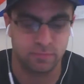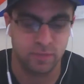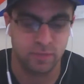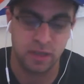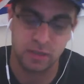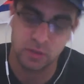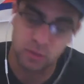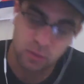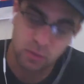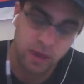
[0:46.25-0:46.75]

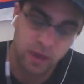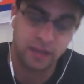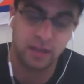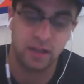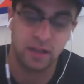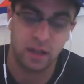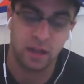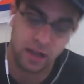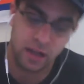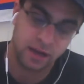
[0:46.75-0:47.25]
That's quite
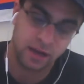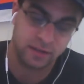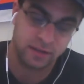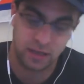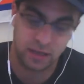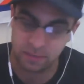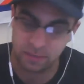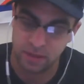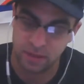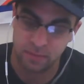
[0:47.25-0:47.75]
a lot of
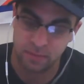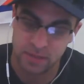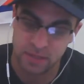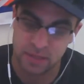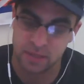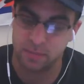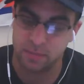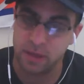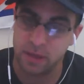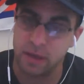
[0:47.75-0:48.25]
teams that are
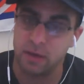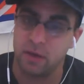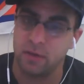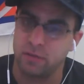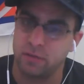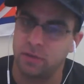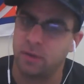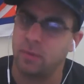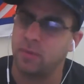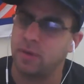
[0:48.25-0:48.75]
missing the playoffs.
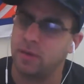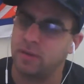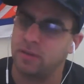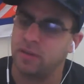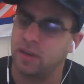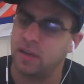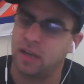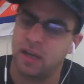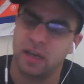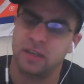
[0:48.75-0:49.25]
So I want to
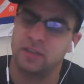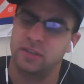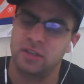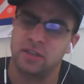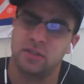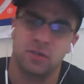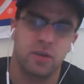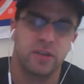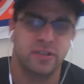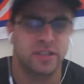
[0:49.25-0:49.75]
say I
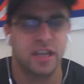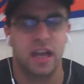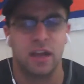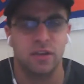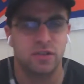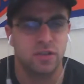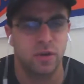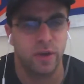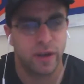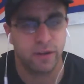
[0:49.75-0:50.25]
just lost
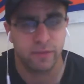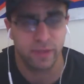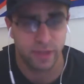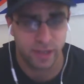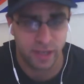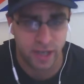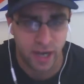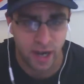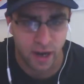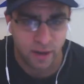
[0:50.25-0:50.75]
count, so I don't
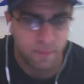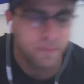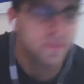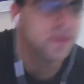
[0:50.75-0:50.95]
really care.